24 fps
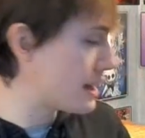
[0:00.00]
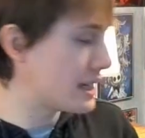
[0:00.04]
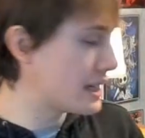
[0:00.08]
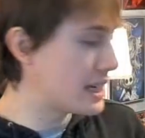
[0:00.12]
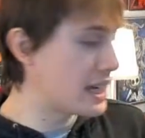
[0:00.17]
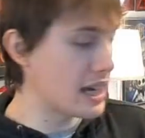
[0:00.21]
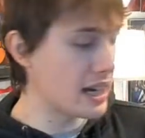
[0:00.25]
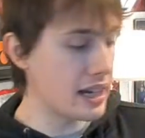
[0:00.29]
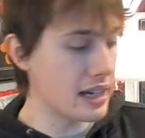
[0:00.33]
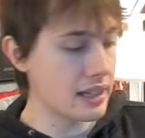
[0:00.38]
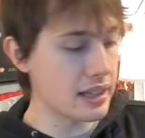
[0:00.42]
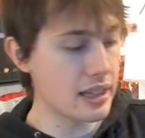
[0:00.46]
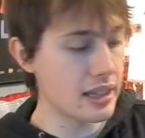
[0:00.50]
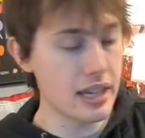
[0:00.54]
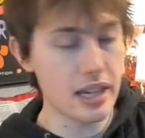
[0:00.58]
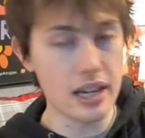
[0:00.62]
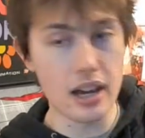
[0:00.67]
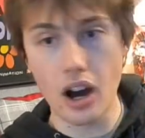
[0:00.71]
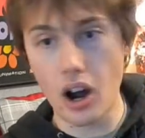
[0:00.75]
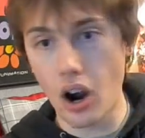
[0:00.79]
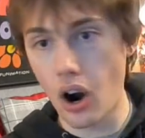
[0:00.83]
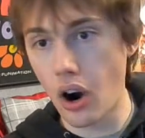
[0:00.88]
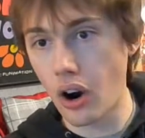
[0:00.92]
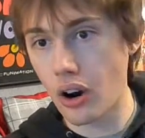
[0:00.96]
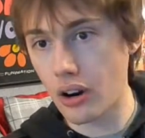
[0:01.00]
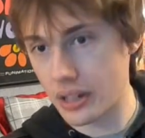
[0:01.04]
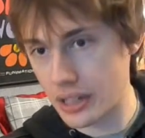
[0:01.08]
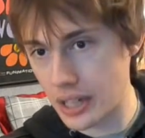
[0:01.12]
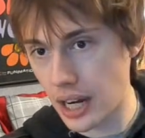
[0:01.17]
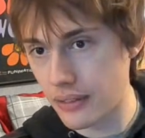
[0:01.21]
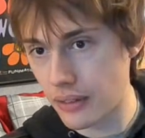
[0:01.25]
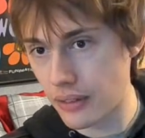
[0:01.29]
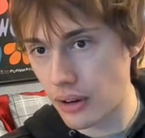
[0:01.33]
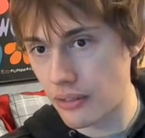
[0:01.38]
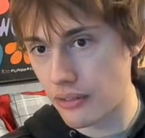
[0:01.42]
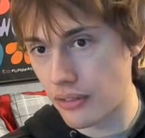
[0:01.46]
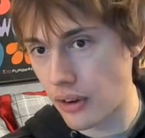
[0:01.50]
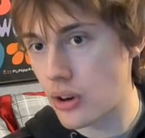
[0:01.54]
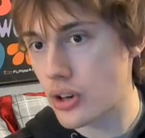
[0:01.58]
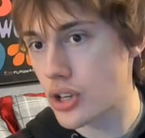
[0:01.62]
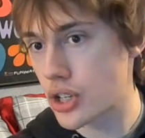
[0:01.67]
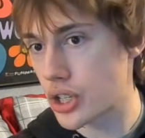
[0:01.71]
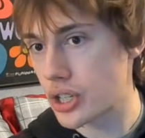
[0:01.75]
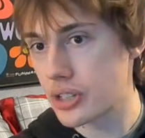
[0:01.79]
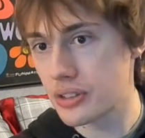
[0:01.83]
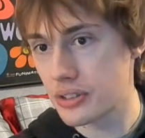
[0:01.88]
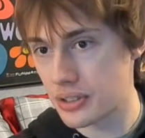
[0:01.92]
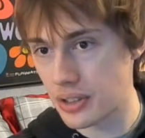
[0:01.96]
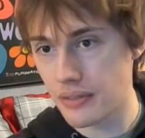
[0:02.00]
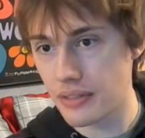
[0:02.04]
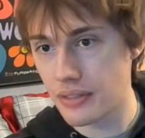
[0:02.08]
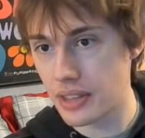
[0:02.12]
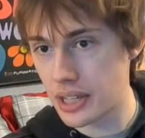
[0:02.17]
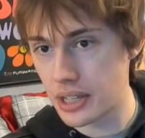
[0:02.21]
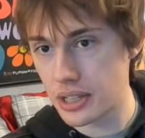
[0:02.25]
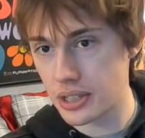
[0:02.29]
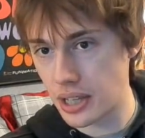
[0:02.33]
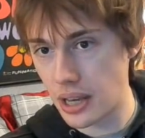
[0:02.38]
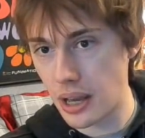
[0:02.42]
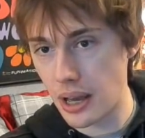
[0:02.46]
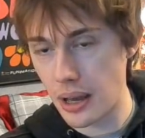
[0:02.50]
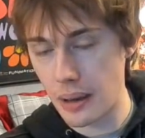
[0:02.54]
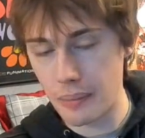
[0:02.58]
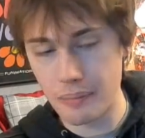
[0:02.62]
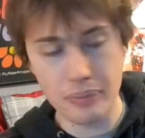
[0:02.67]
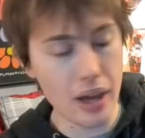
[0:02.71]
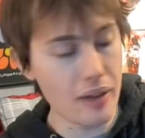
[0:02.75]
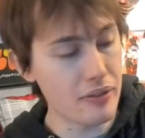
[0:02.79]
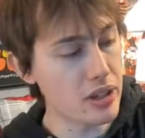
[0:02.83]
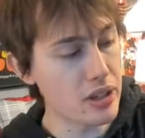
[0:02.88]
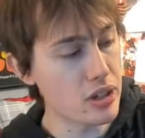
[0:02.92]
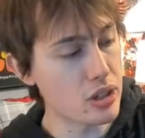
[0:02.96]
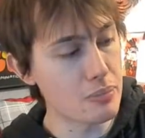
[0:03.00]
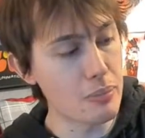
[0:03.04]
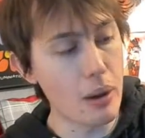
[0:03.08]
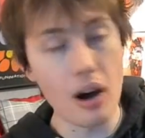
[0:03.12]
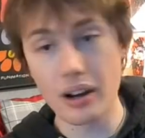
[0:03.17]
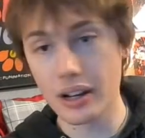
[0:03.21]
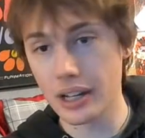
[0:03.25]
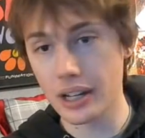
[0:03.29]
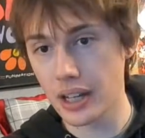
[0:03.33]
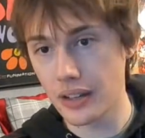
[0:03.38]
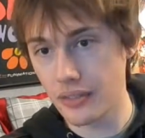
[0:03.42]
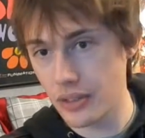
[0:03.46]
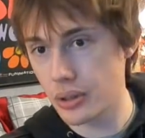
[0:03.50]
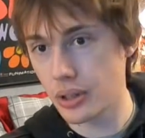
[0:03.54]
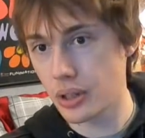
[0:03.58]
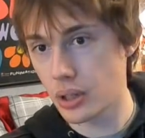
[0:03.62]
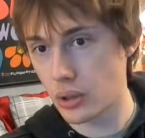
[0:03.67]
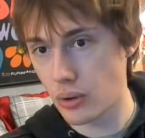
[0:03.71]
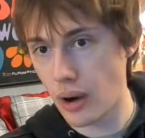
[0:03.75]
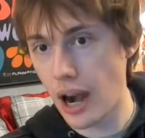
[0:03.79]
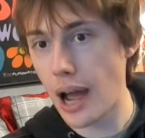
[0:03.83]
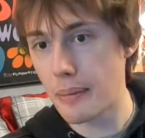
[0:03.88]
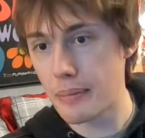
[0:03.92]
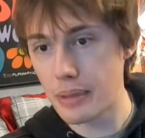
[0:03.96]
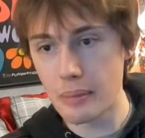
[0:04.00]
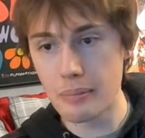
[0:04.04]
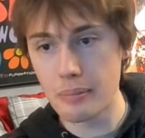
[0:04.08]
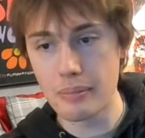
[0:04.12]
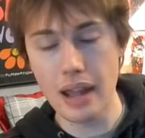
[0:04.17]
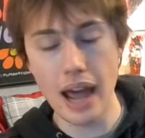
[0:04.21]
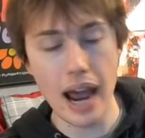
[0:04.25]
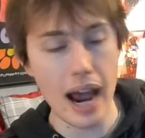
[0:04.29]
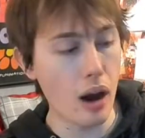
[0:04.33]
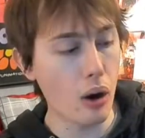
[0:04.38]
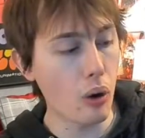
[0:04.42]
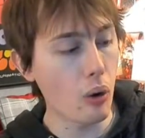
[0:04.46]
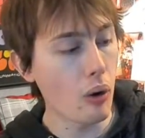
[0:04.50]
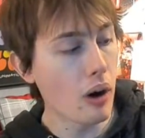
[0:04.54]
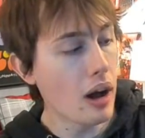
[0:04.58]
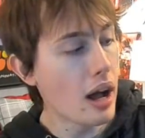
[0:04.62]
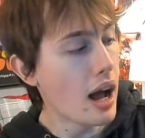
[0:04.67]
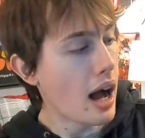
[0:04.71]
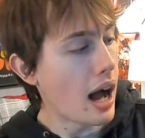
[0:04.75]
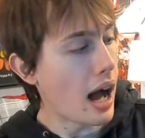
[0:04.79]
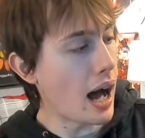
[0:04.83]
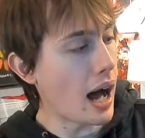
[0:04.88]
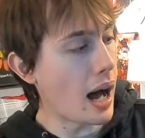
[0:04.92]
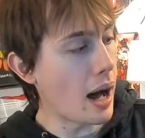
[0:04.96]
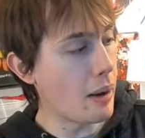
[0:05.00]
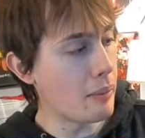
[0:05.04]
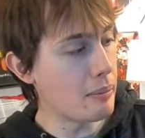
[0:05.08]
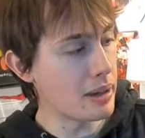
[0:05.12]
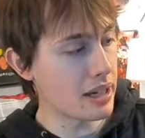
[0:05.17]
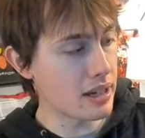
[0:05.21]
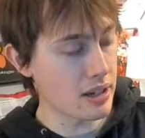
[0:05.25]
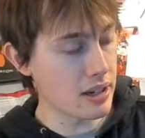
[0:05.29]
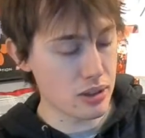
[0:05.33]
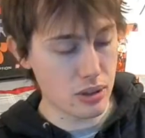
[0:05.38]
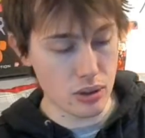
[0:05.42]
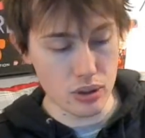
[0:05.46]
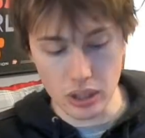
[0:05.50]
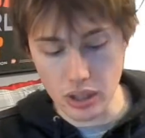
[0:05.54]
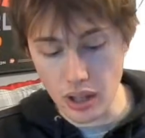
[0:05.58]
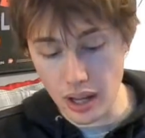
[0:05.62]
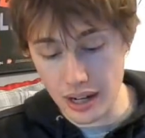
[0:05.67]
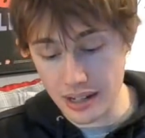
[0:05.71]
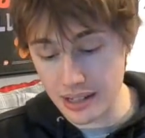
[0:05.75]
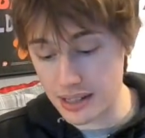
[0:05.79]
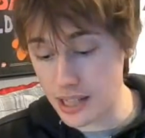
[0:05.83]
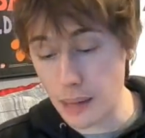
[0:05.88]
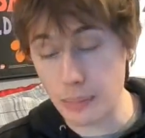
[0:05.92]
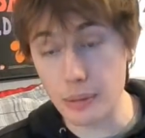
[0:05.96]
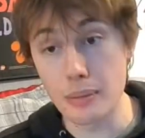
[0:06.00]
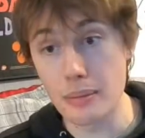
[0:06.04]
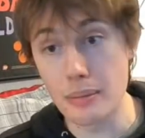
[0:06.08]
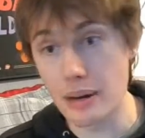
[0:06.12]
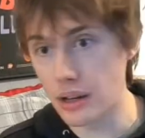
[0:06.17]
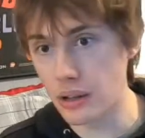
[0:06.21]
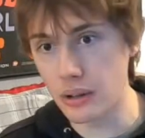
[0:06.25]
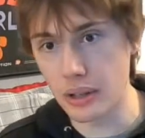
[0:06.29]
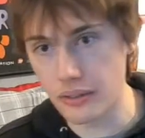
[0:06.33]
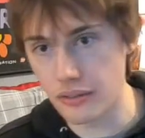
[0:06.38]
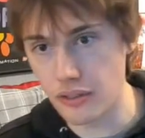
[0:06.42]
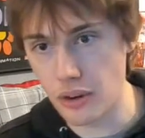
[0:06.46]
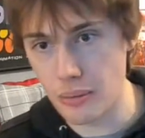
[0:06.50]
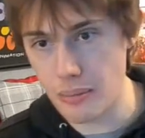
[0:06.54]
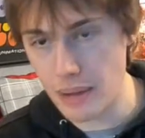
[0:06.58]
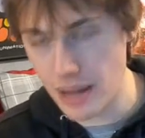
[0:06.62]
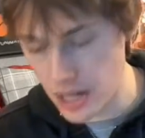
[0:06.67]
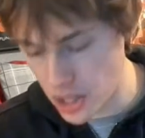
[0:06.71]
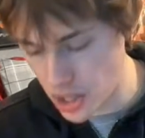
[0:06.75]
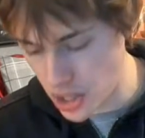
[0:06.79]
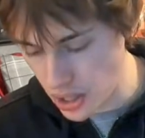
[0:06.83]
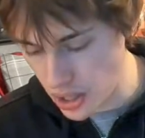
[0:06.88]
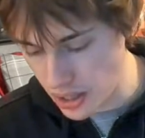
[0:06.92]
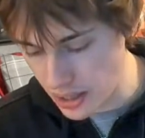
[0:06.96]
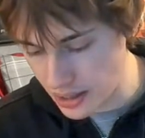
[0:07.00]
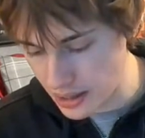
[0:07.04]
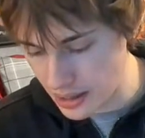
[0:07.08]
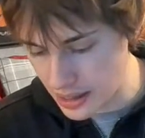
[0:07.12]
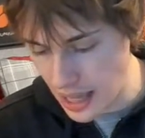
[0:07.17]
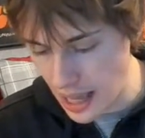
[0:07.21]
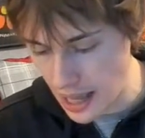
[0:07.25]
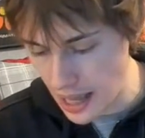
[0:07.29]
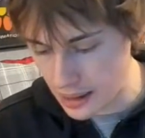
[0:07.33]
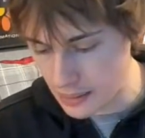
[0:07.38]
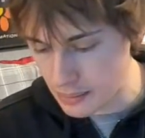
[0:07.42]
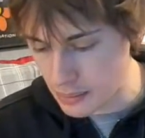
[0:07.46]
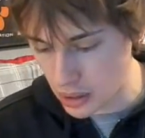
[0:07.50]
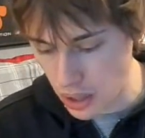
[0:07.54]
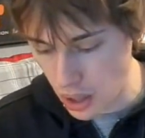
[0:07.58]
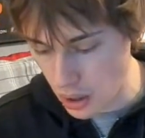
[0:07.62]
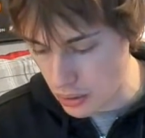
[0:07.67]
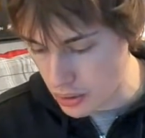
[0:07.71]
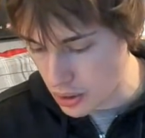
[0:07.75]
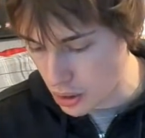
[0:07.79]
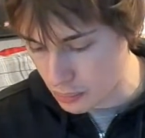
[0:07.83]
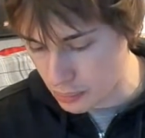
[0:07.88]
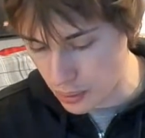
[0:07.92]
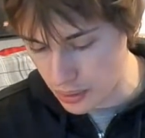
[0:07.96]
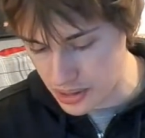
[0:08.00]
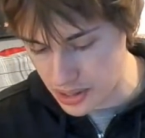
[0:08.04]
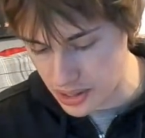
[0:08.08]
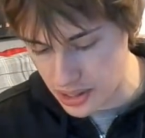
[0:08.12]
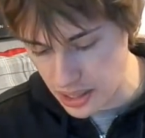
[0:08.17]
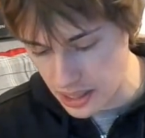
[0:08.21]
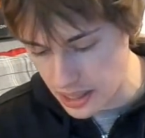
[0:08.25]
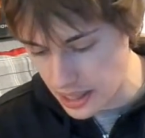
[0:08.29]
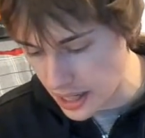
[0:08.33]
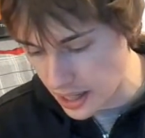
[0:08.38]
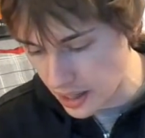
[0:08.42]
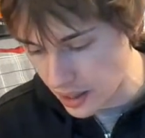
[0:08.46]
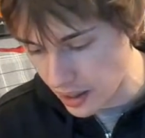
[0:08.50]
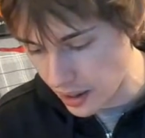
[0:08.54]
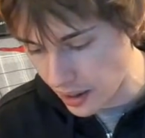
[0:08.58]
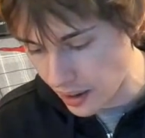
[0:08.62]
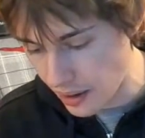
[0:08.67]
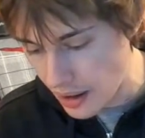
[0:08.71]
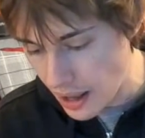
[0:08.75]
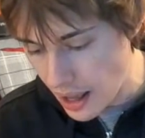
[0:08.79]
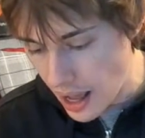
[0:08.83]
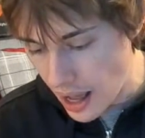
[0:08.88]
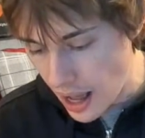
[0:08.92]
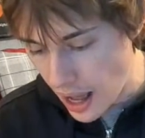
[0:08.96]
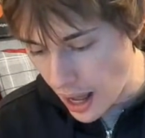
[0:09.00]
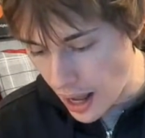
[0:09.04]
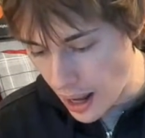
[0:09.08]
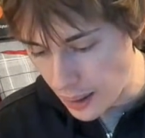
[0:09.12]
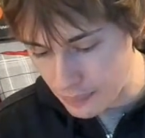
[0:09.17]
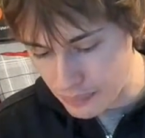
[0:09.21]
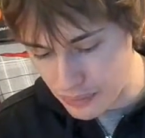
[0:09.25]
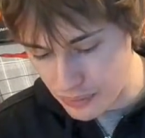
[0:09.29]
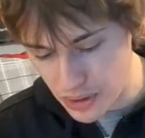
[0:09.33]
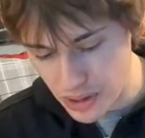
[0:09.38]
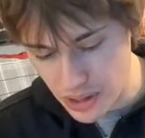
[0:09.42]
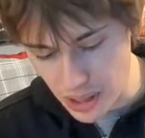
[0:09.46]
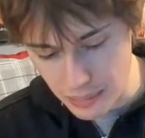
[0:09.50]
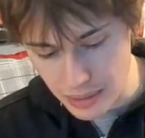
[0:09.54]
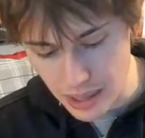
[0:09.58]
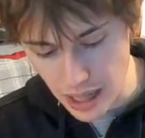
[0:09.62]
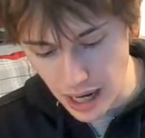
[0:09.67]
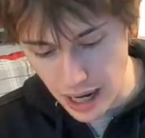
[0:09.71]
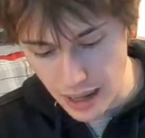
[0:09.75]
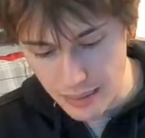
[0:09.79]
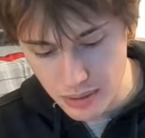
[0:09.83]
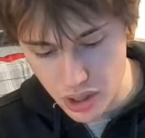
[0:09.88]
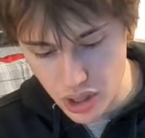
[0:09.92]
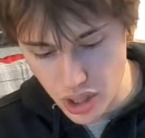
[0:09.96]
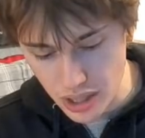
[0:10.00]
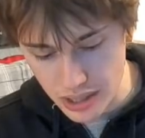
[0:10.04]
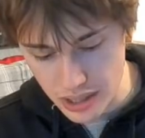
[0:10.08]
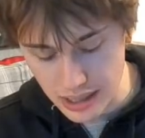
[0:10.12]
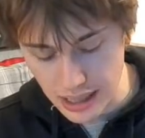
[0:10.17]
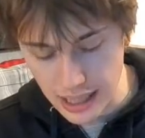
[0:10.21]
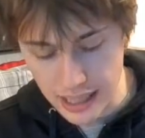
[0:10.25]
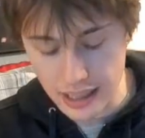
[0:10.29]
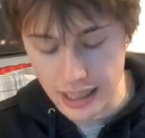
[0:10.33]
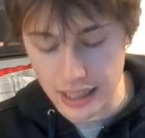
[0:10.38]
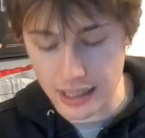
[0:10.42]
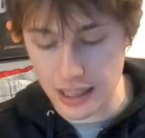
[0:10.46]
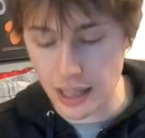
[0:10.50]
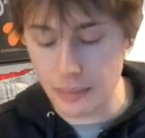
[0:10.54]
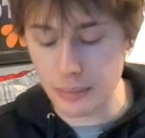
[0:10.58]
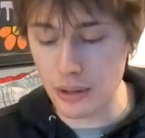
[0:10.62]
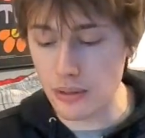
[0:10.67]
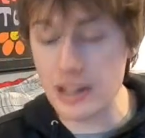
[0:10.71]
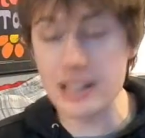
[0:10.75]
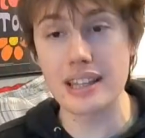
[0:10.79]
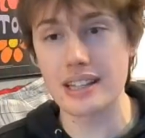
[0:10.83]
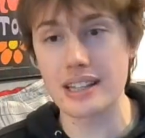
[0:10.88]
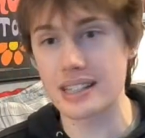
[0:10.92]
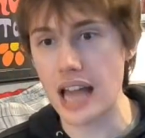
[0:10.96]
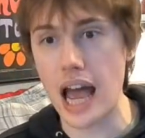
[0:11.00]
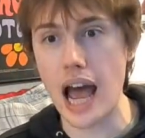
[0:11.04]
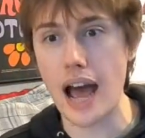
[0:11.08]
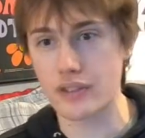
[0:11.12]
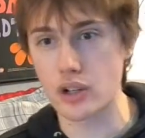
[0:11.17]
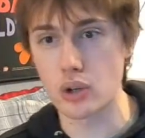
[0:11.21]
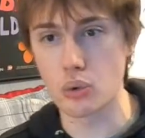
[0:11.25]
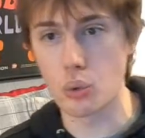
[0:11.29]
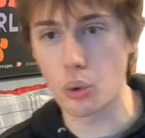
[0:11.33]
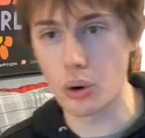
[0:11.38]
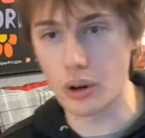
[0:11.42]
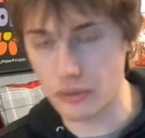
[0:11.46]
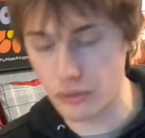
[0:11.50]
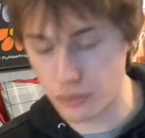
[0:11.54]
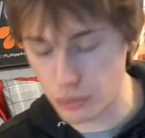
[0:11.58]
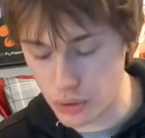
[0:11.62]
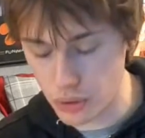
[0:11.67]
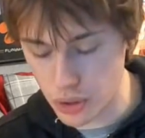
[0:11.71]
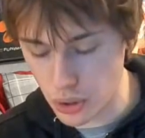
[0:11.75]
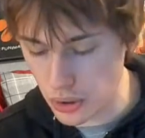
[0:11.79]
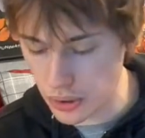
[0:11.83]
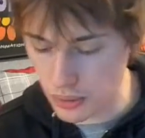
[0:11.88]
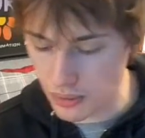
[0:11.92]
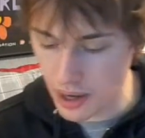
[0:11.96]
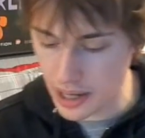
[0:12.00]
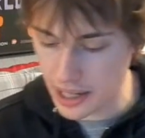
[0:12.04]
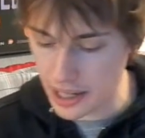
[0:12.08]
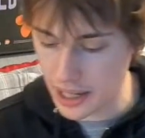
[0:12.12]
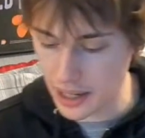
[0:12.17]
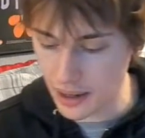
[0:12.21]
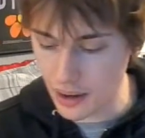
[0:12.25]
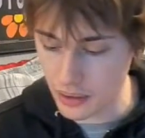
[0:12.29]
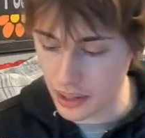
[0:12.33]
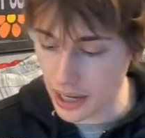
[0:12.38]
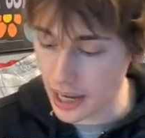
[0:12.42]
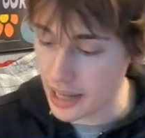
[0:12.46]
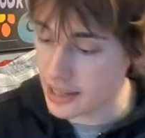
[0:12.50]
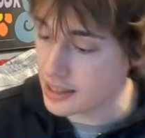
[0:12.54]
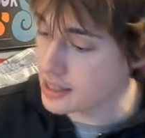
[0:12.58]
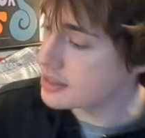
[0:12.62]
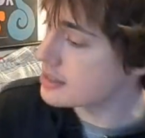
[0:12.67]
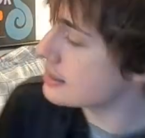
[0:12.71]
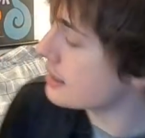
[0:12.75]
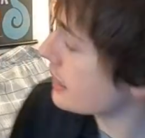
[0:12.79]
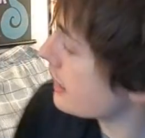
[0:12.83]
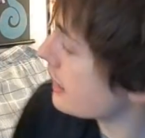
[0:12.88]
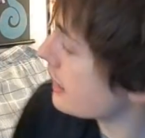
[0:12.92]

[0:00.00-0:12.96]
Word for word: getting the hardcover versions of these manga if you can grab them now, because there's a lot of supplemental information that Makoto puts in here. Sometimes just like let me read this afterward to you right here, okay? And this is like